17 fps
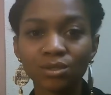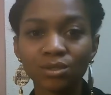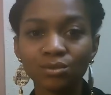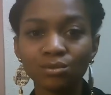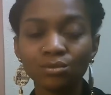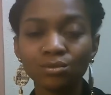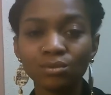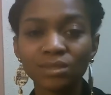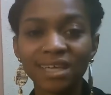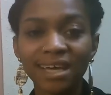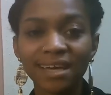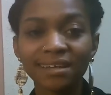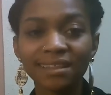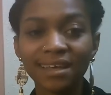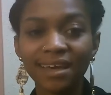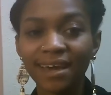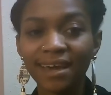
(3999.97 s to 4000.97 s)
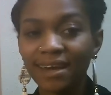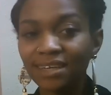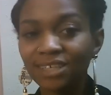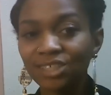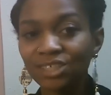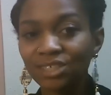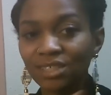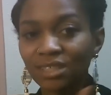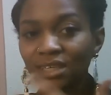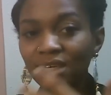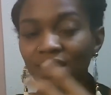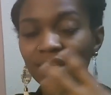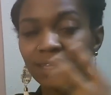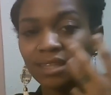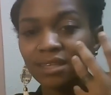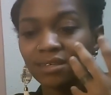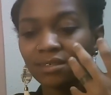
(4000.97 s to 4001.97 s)
to take the action
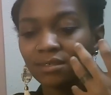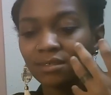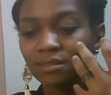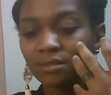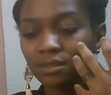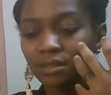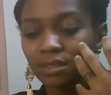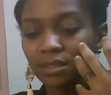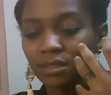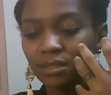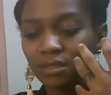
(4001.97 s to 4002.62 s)
the